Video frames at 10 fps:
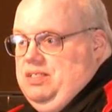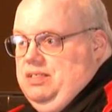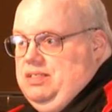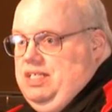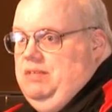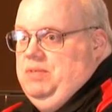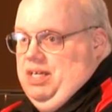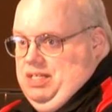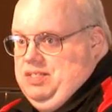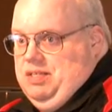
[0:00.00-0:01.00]
a, a team
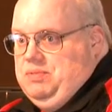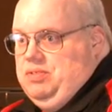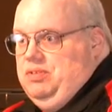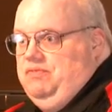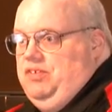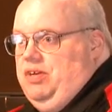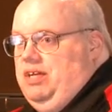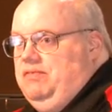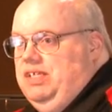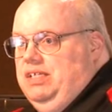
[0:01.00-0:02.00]
concept so that if you
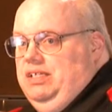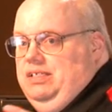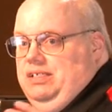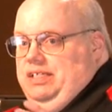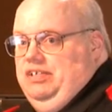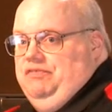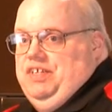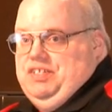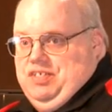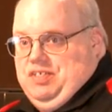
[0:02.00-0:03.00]
have an
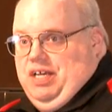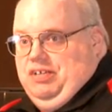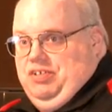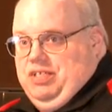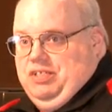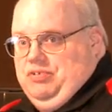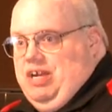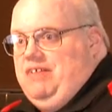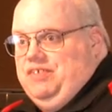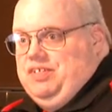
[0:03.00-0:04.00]
interface designer, you got the
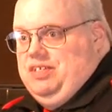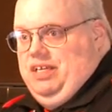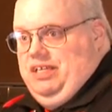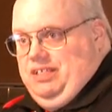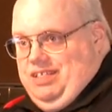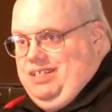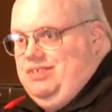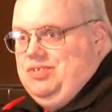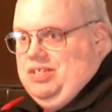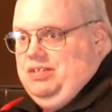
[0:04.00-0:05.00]
graphics guy, and he, he
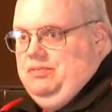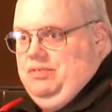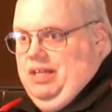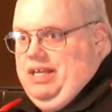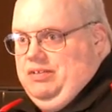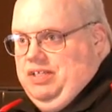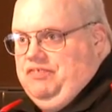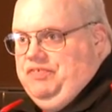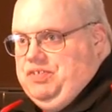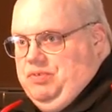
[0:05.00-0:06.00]
knows how to lay out the
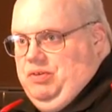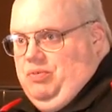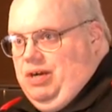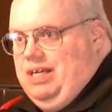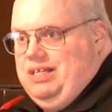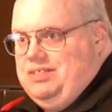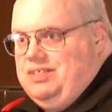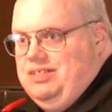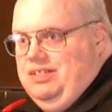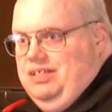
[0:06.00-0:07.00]
interface where he wants,
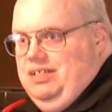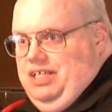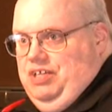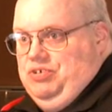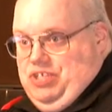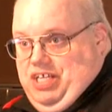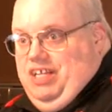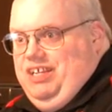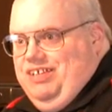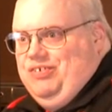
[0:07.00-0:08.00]
he or she,
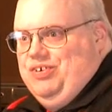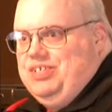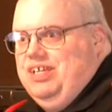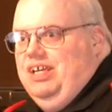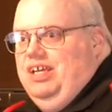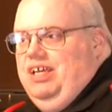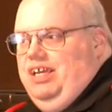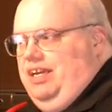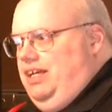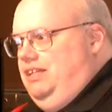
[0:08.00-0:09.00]
of course,
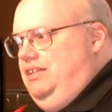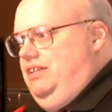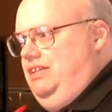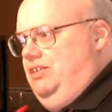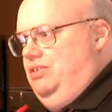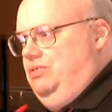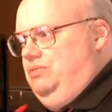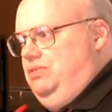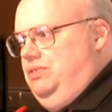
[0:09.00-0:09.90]
and you know,